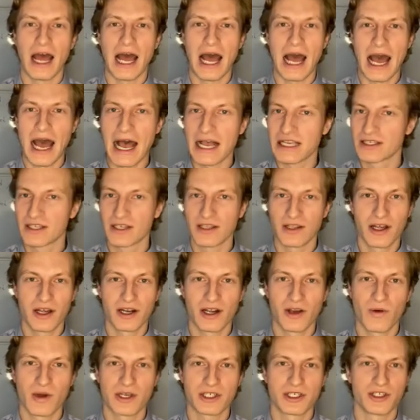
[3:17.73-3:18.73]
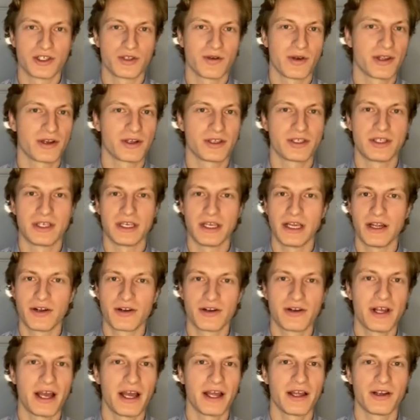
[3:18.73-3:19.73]
ask a lot of questions, whether it's the
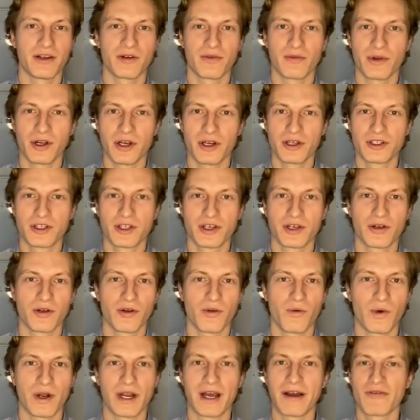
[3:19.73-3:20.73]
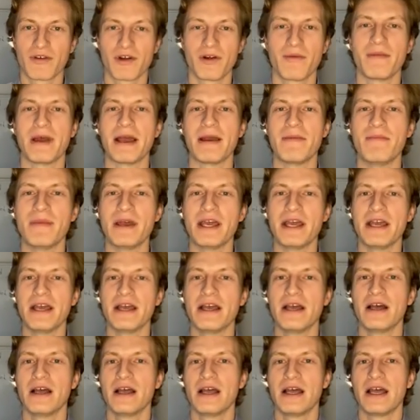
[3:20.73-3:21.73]
internet, your realtor, whatever it may
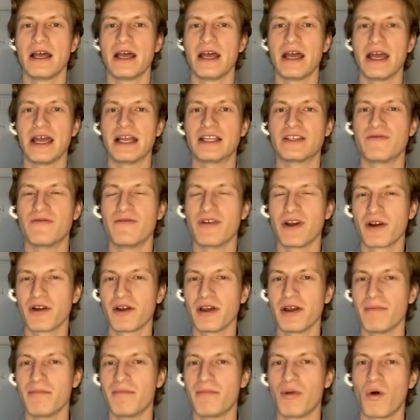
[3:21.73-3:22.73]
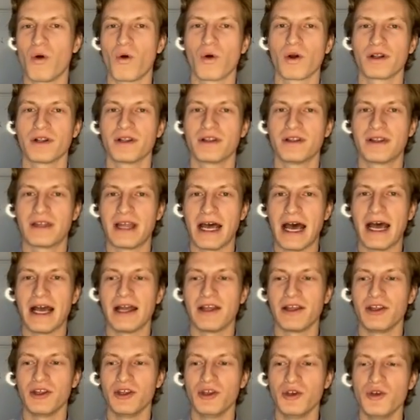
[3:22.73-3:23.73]
be. It's very important
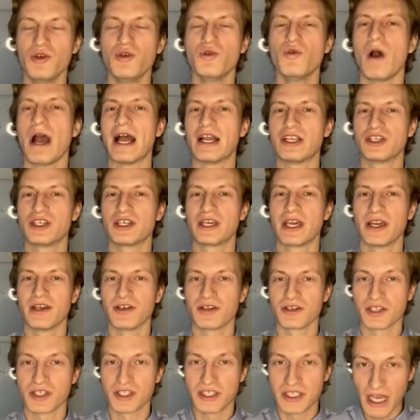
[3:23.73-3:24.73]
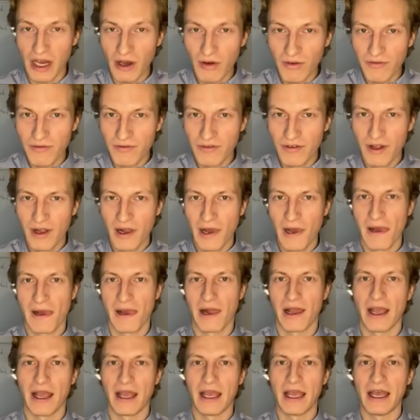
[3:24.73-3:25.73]
that you educate yourself
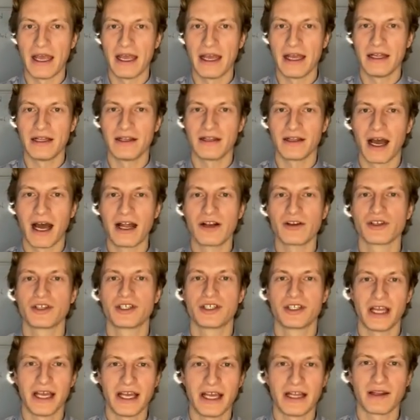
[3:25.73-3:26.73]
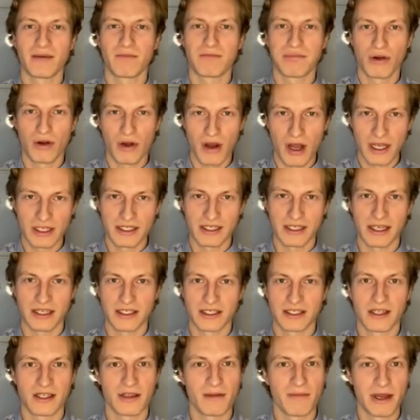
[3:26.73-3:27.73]
and understand the
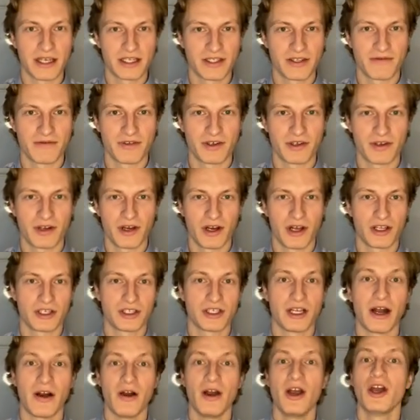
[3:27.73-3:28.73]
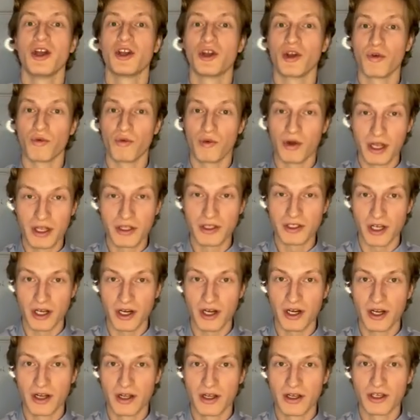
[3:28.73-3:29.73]
process to the best of your knowledge. Now, your
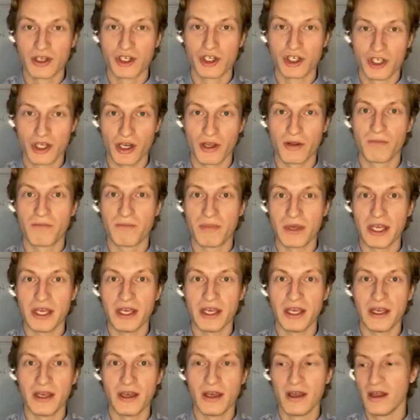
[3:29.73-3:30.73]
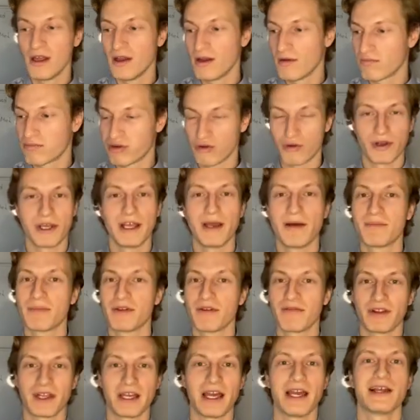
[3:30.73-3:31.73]
realtor should be
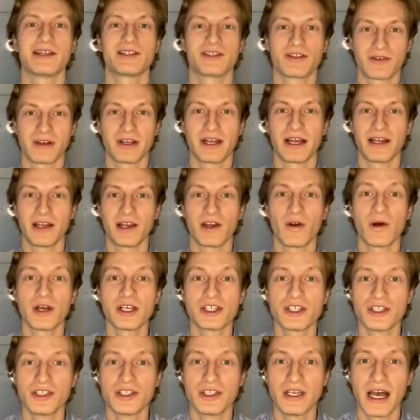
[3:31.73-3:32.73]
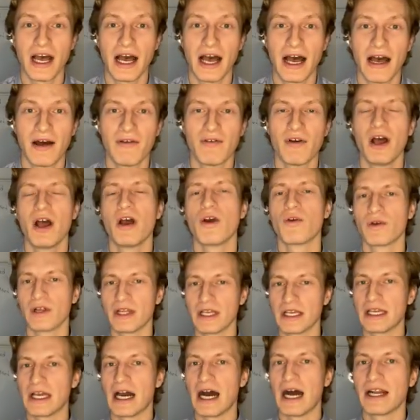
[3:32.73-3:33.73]
preemptively answering any questions you have,
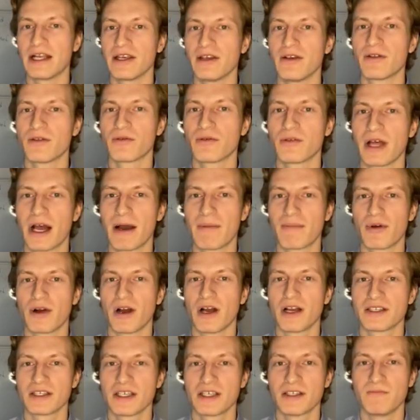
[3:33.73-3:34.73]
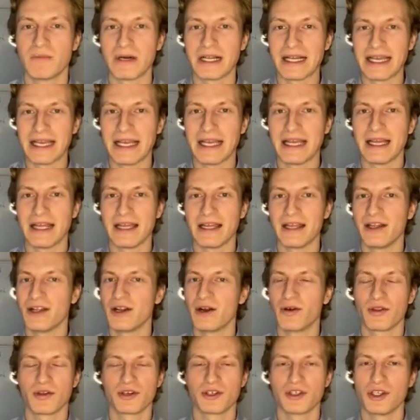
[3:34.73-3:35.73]
really guiding you through that process. But,
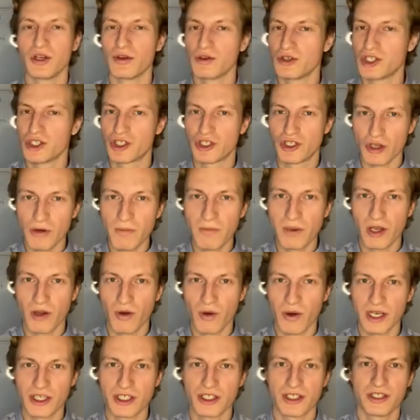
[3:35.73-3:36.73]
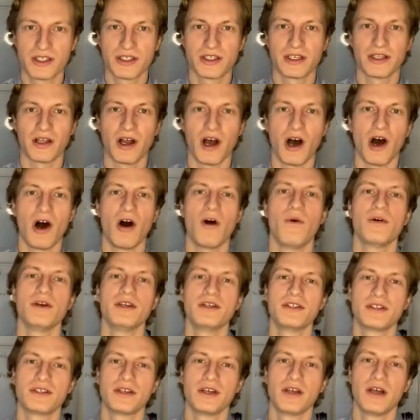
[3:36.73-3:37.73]
there's no stupid questions, and
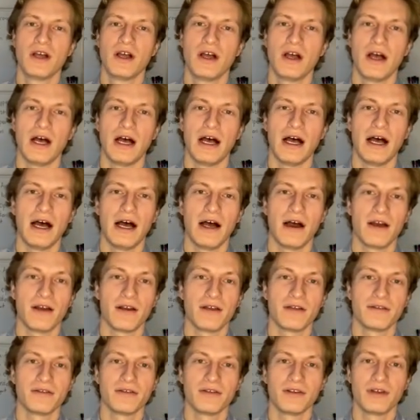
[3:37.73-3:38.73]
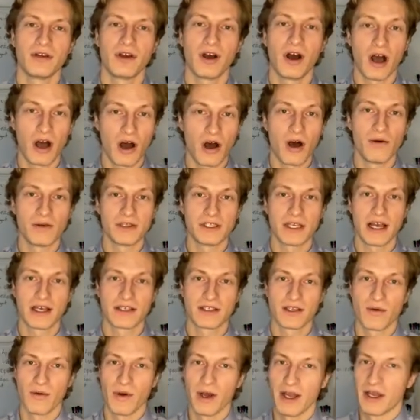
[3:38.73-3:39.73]
always
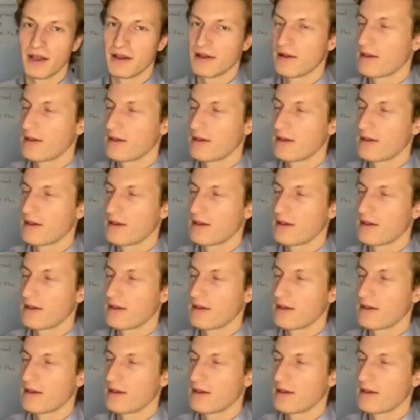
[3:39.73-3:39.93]
ask away.